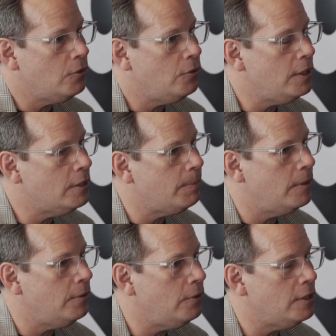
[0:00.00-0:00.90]
you need to
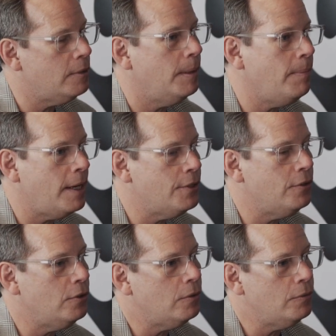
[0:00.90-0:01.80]
be
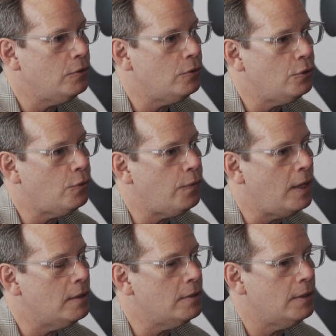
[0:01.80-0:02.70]
managing your
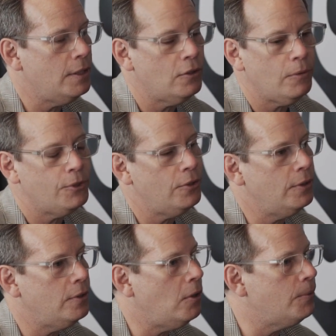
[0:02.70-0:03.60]
funds, and it's an
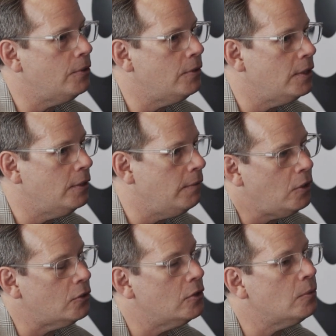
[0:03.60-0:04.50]
opportunity
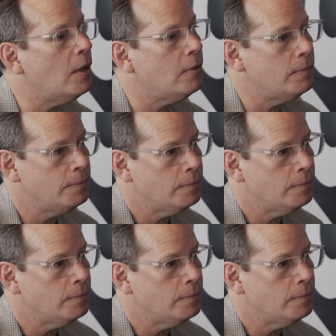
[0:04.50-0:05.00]
cost as well.